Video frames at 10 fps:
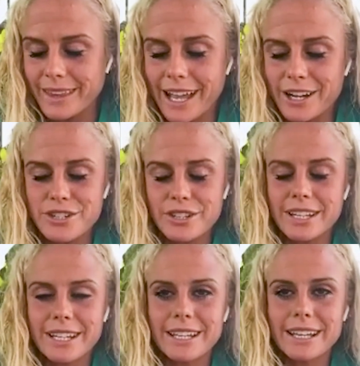
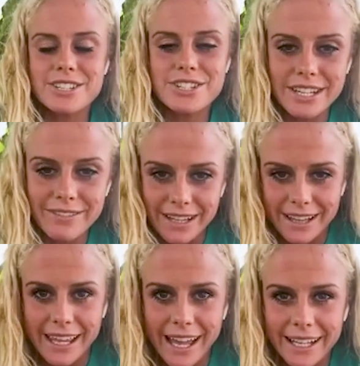actually
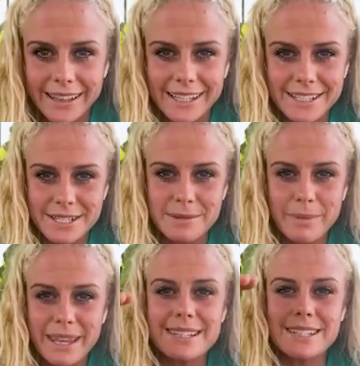achieving that just
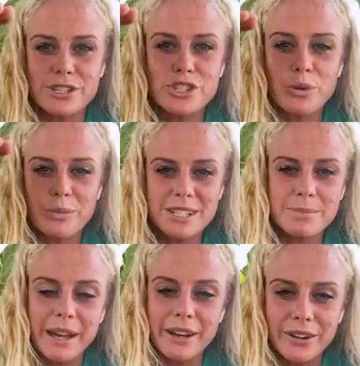makes it so much
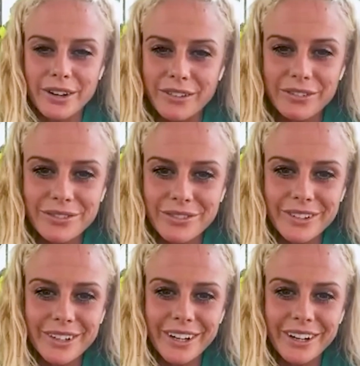better.
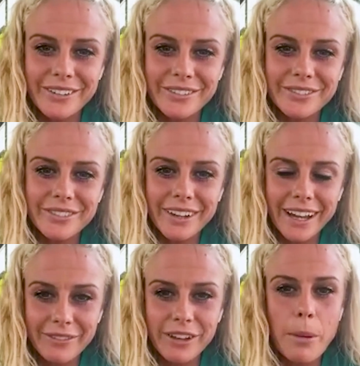Of
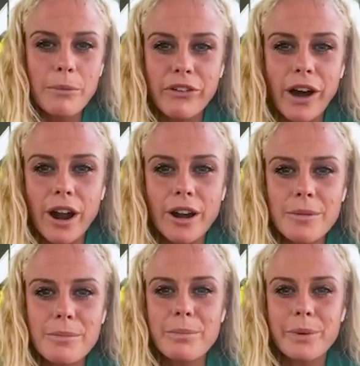I've come far,
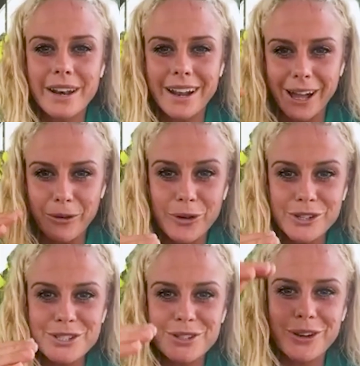but I
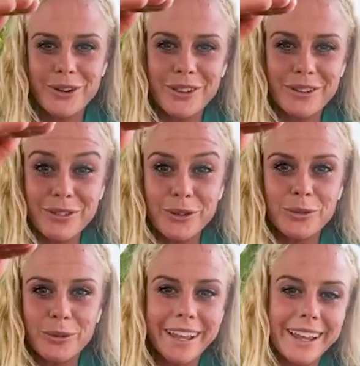want to go the
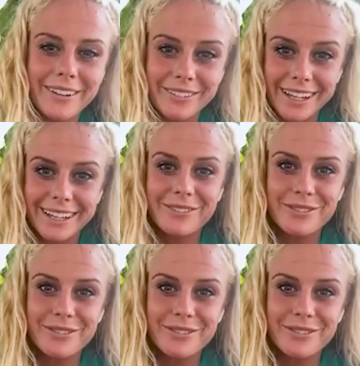full way of like